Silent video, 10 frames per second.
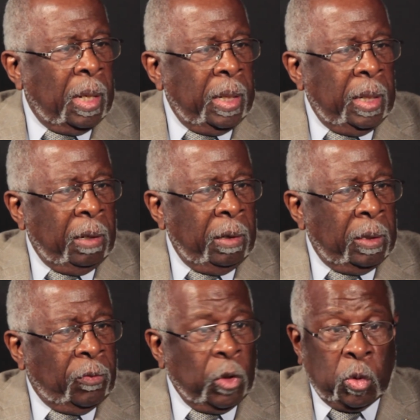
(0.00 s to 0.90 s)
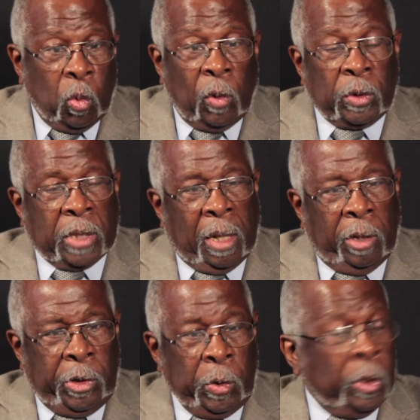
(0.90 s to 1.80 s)
areas. The first one was our
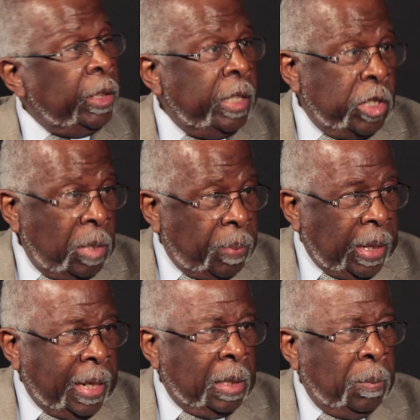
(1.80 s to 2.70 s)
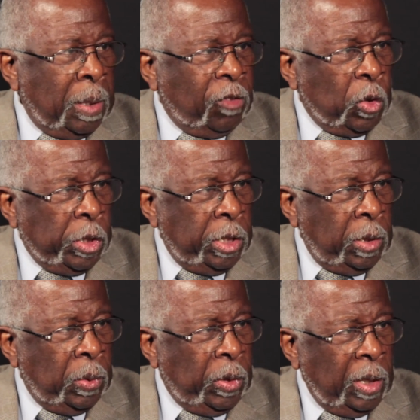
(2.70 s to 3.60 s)
Youth Leadership Academy for
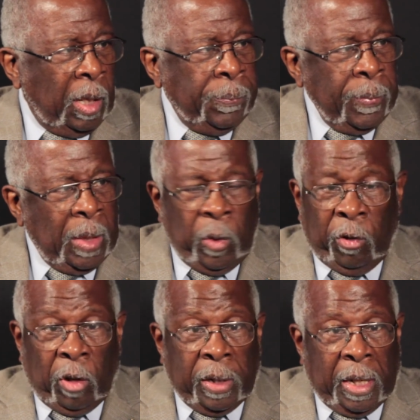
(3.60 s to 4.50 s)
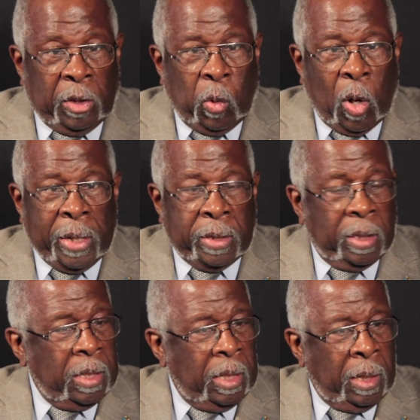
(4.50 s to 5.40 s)
youth. We run that twice a
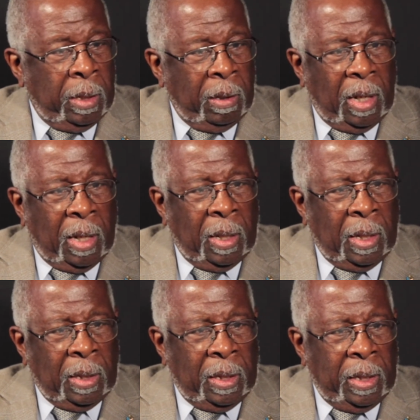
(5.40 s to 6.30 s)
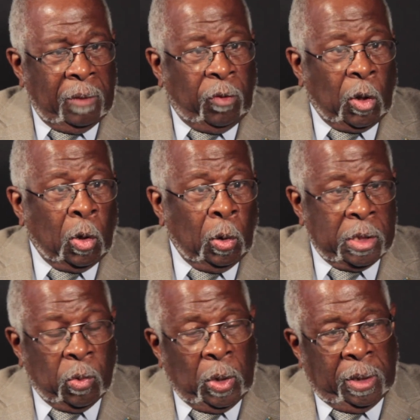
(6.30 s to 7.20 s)
year, in the fall
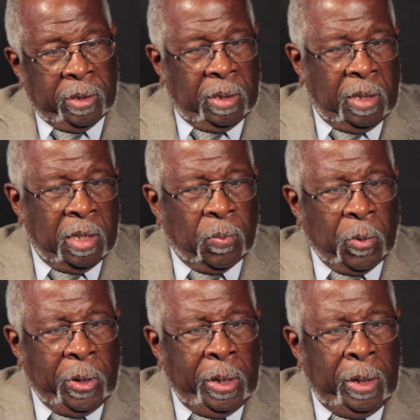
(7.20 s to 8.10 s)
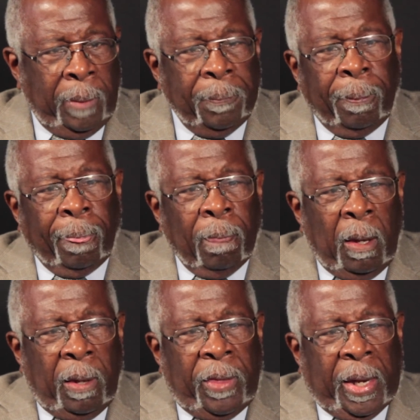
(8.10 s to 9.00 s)
as well as in the spring.
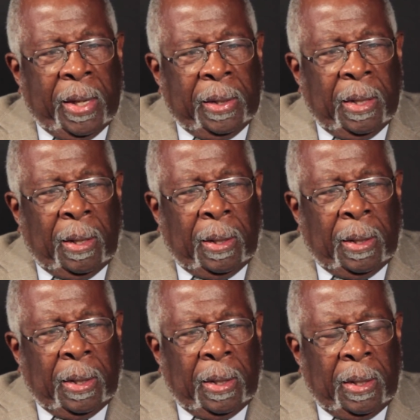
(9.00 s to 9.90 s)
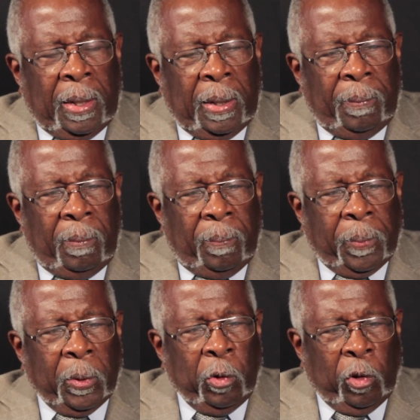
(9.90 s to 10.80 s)
That
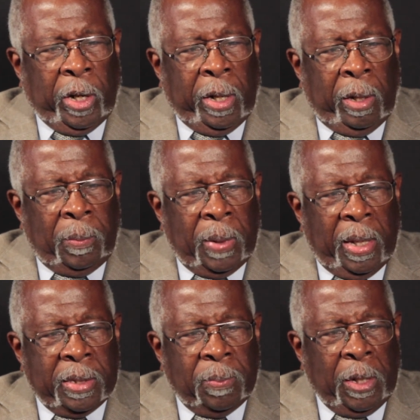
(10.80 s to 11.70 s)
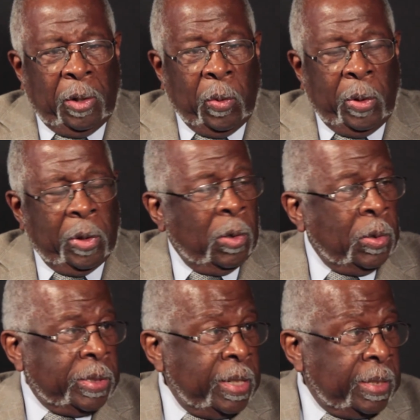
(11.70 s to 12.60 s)
program has been going
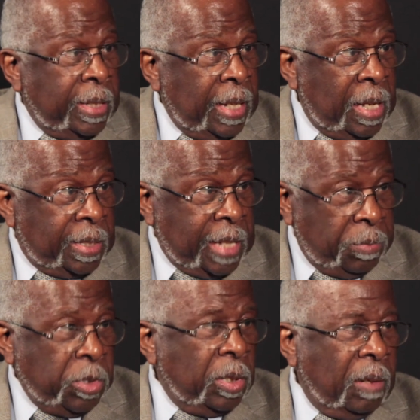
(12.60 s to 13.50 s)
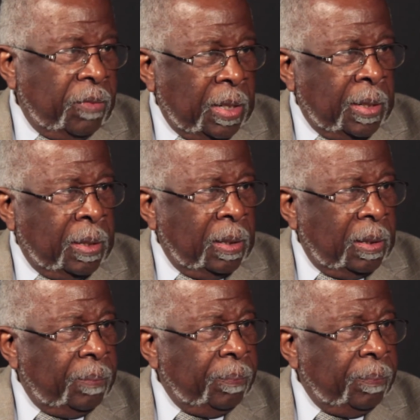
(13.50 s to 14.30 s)
on since the inception of our